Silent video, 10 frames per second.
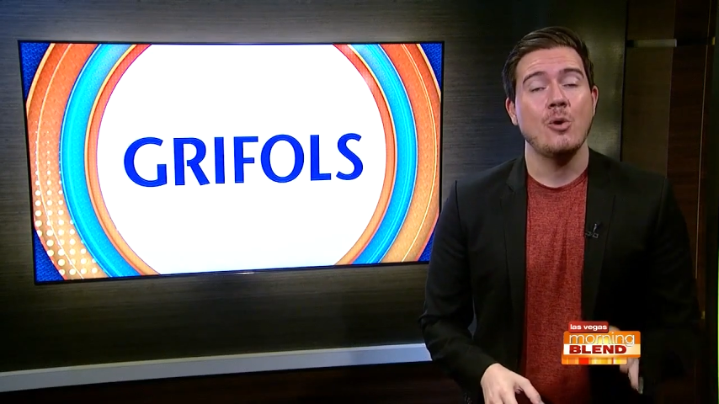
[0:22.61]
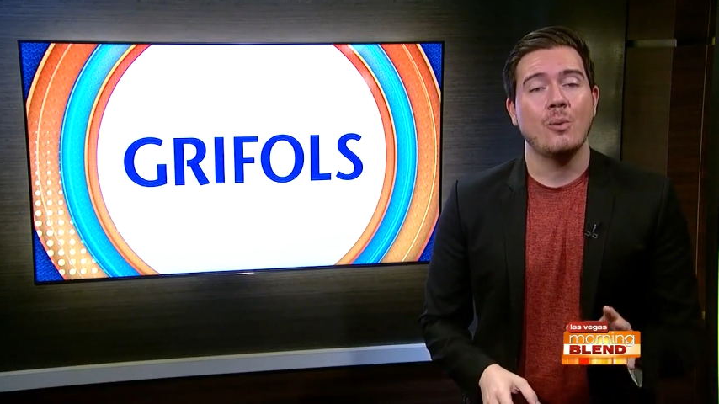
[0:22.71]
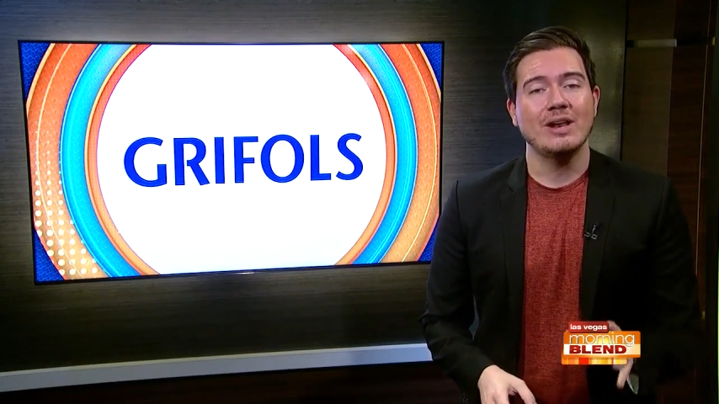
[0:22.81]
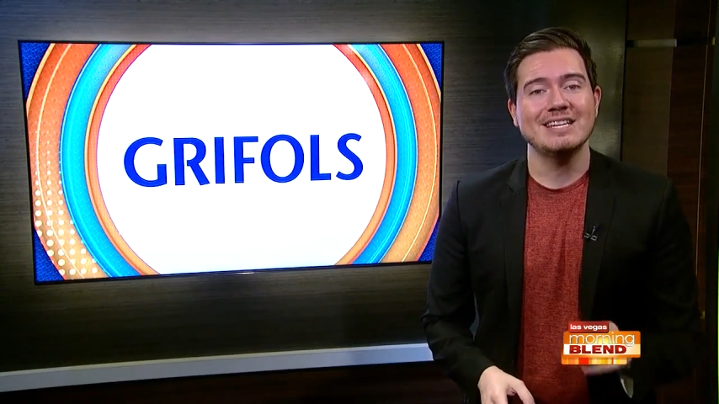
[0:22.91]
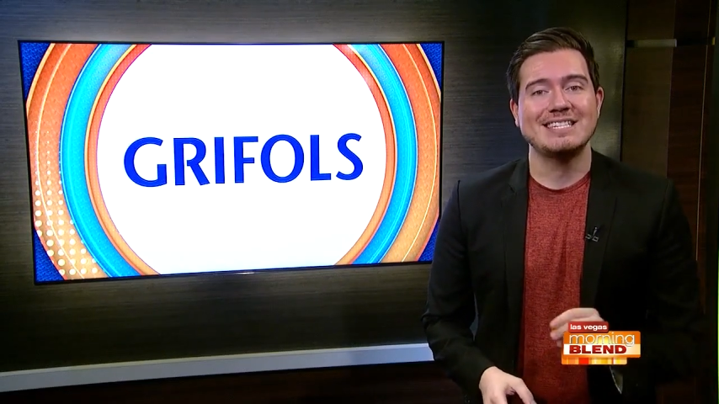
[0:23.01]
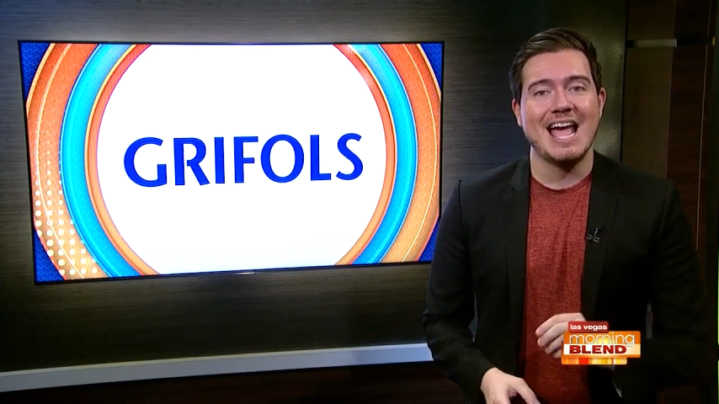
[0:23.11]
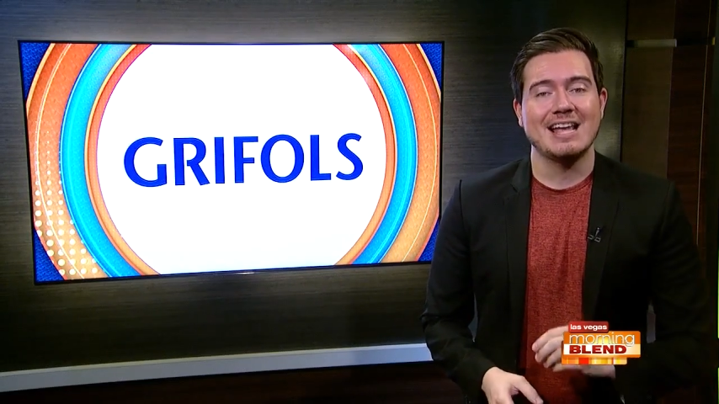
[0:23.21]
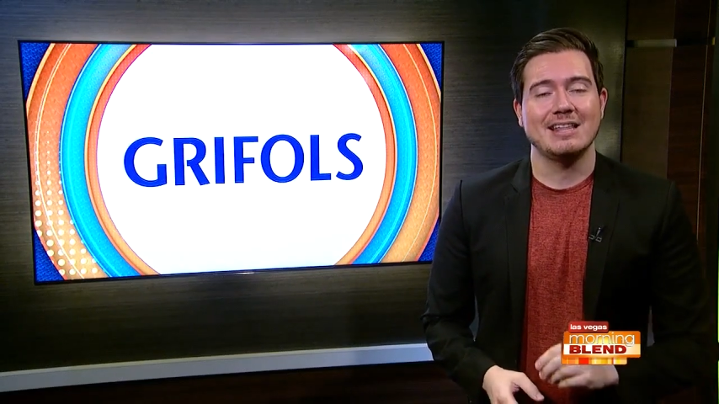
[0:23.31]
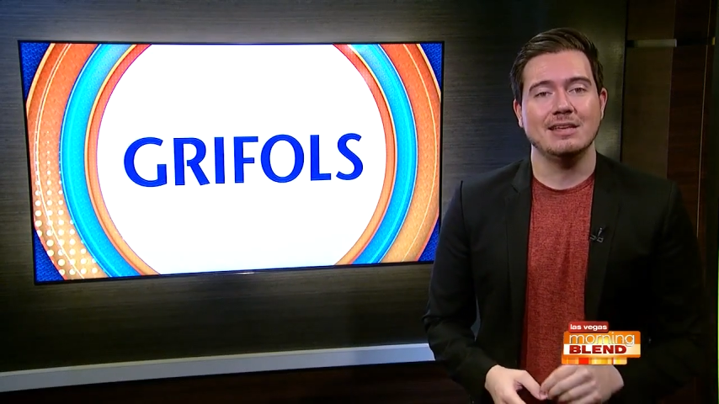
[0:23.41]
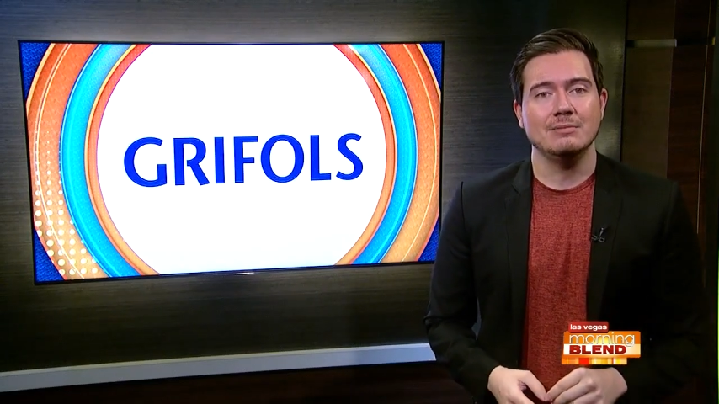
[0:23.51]
What
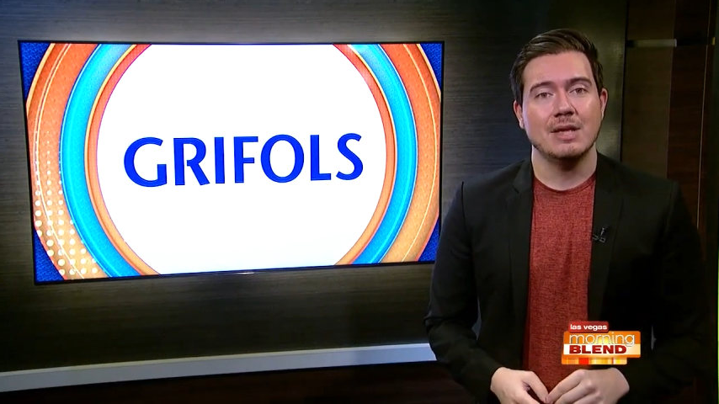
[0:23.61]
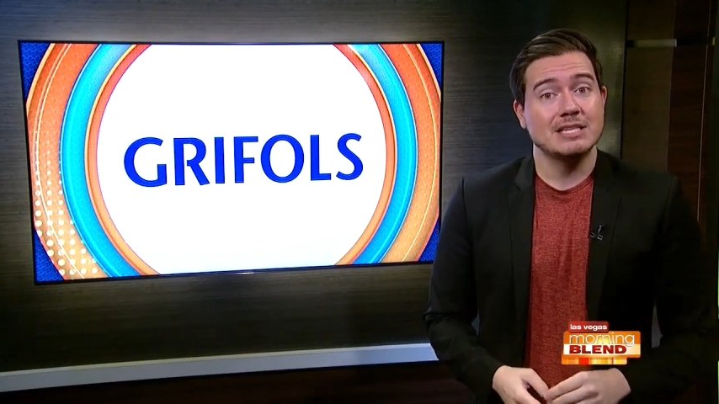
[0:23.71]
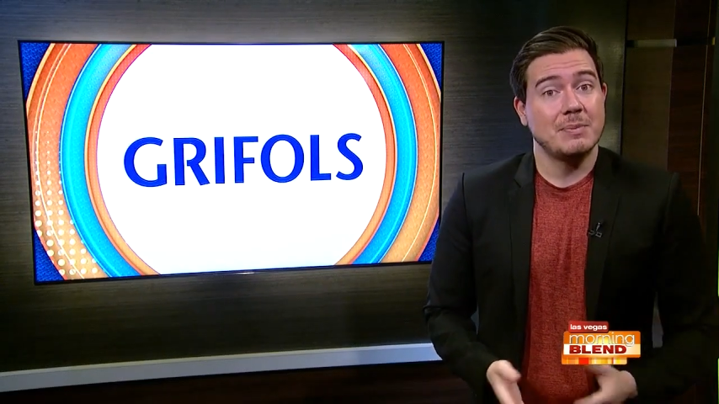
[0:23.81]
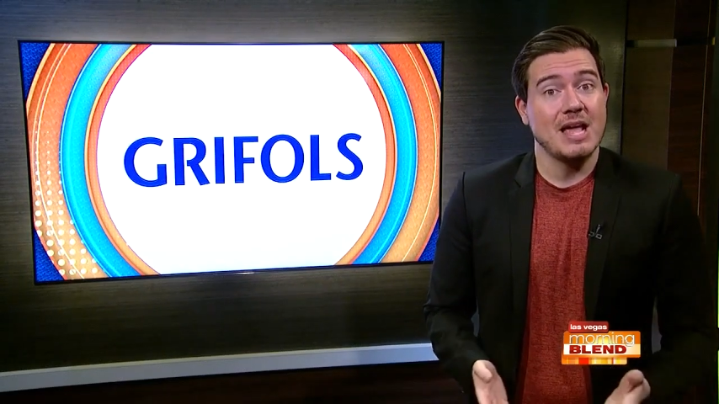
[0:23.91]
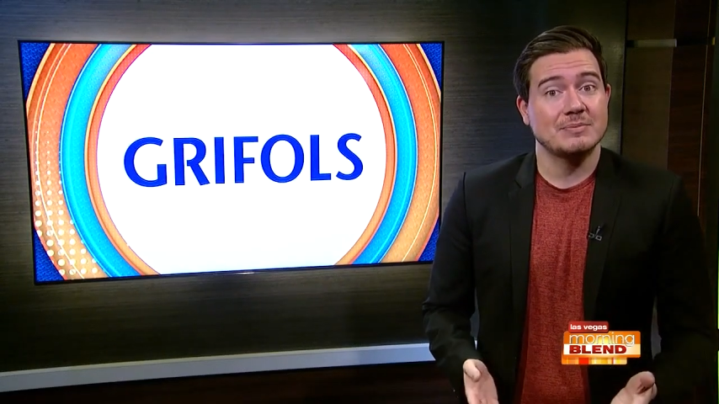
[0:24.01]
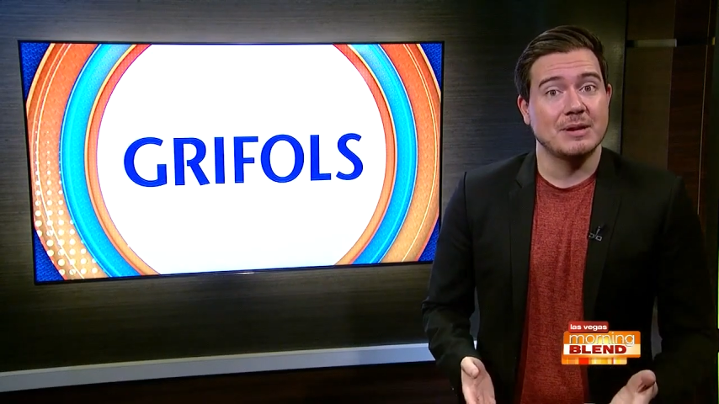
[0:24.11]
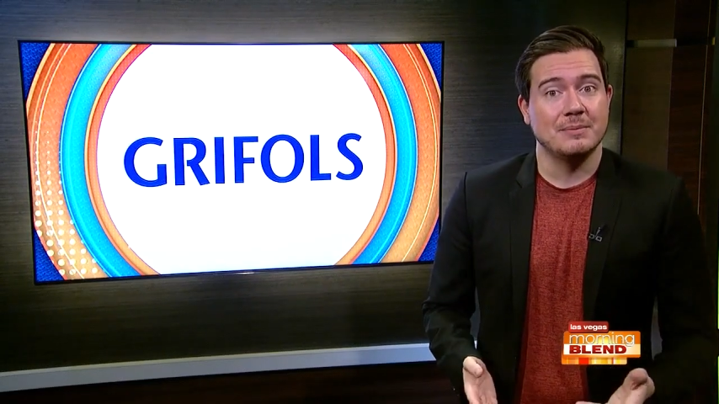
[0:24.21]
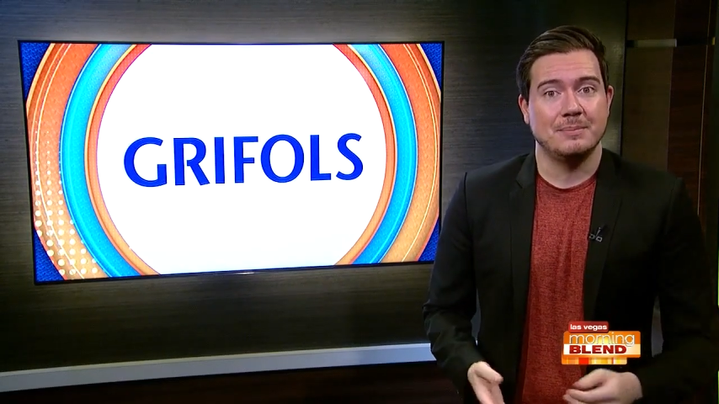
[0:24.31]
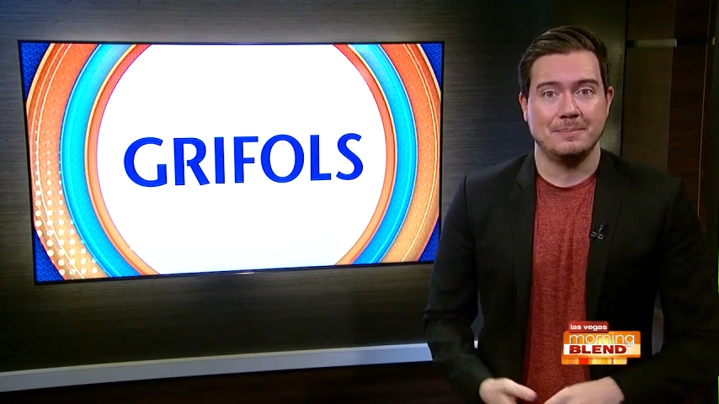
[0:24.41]
exactly is plasma?